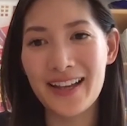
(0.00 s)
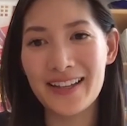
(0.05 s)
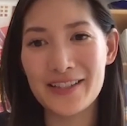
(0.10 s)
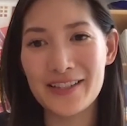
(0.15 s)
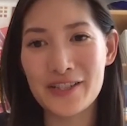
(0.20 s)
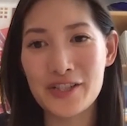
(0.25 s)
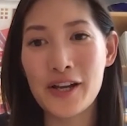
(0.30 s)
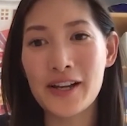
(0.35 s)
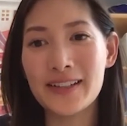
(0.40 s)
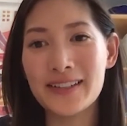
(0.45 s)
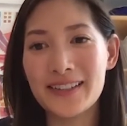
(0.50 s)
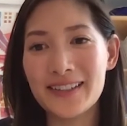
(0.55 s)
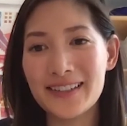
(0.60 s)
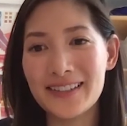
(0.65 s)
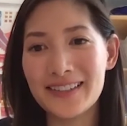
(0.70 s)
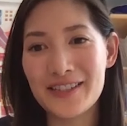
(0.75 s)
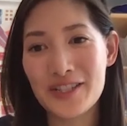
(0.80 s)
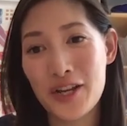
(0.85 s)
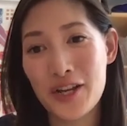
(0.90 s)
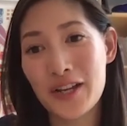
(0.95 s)

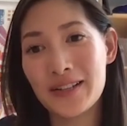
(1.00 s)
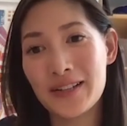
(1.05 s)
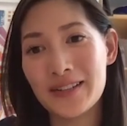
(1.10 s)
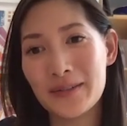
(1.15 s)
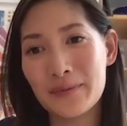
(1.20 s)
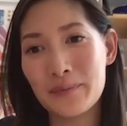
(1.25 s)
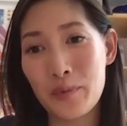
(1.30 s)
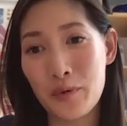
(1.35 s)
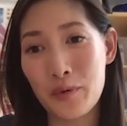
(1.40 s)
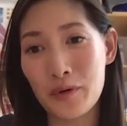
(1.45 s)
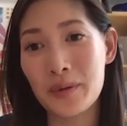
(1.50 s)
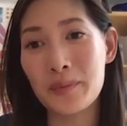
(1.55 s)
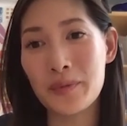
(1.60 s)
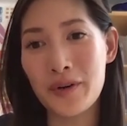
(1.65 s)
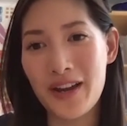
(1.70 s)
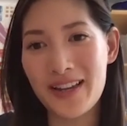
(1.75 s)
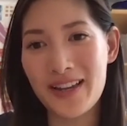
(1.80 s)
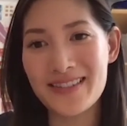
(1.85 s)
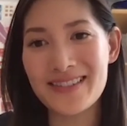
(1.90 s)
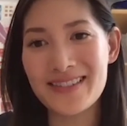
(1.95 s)
China-born
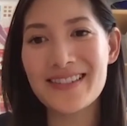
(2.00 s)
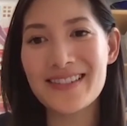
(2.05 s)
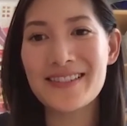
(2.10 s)
brands.